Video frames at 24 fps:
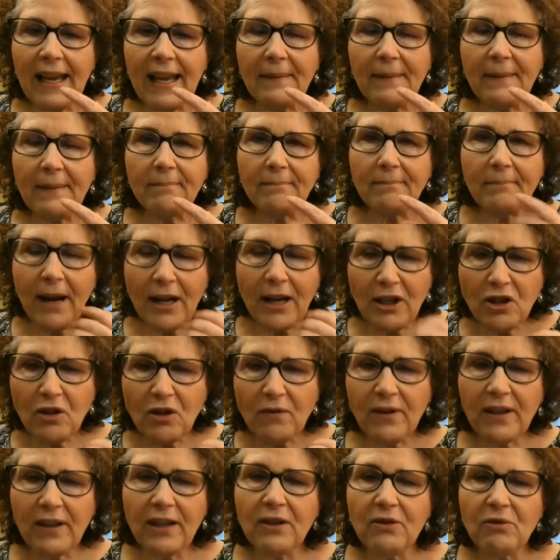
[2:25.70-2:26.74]
much of
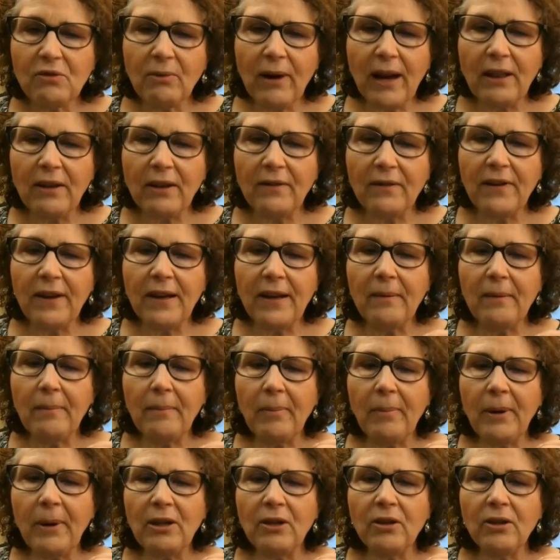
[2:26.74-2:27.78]
it is relevant,
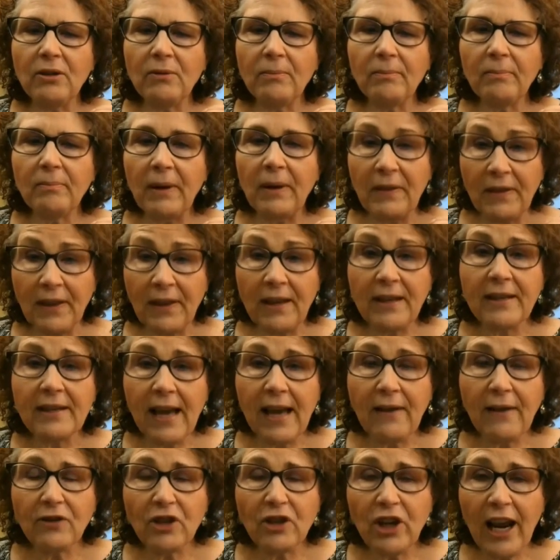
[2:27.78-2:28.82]
but things
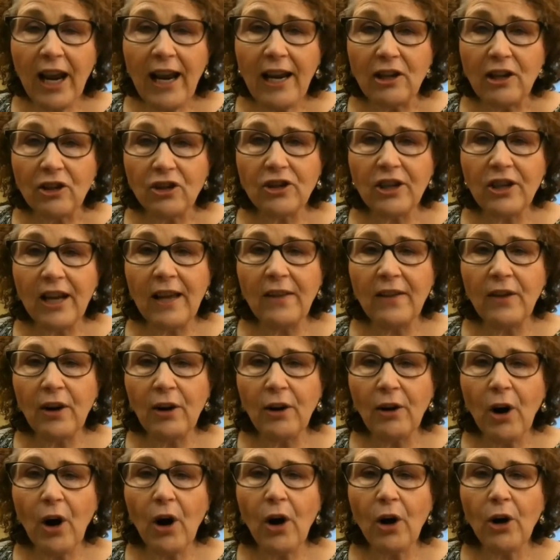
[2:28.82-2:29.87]
have changed, and there
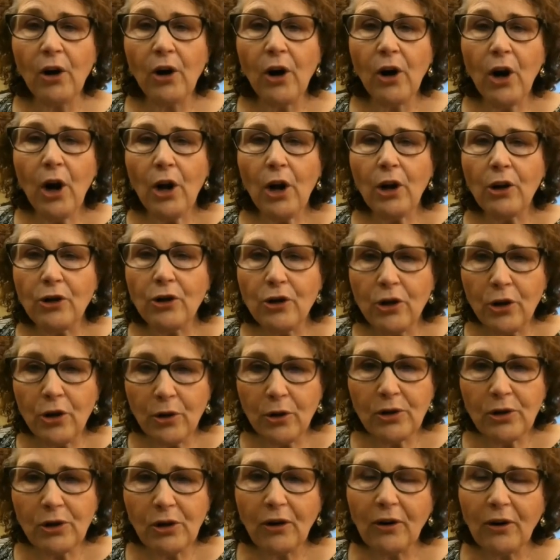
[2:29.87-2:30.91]
are new
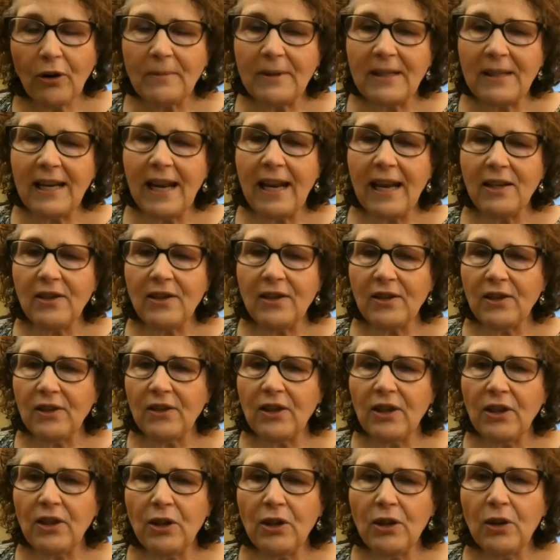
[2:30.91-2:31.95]
circumstances
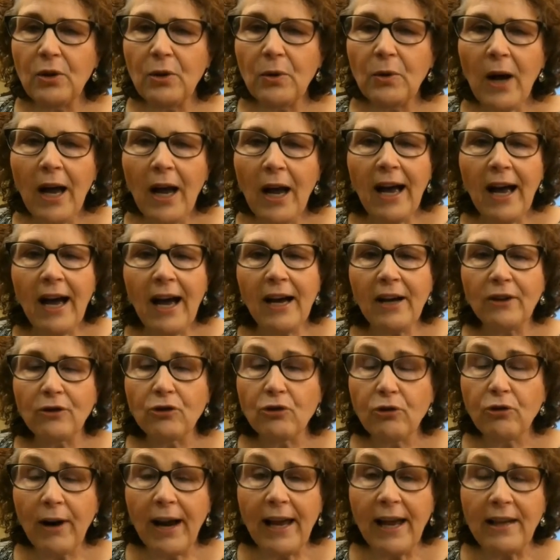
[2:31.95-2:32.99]
and new
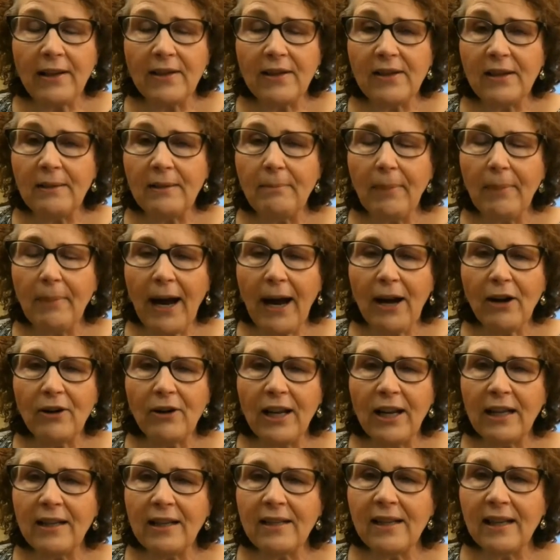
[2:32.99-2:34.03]
trends and buyer
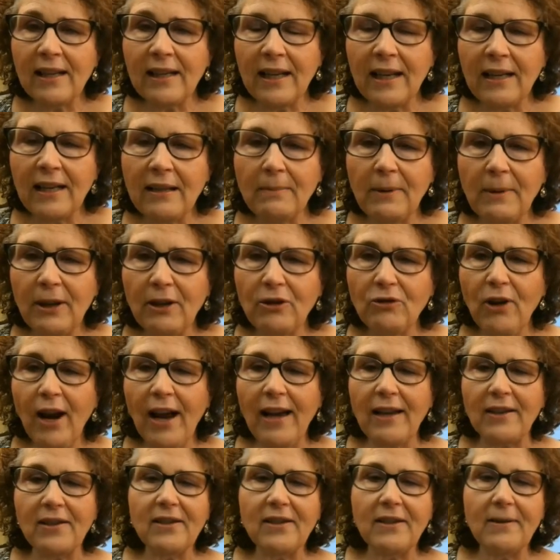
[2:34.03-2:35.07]
needs that need to be
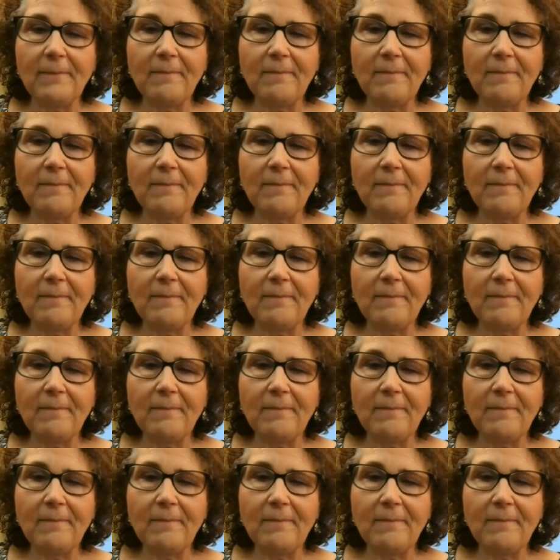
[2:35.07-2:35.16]
addressed.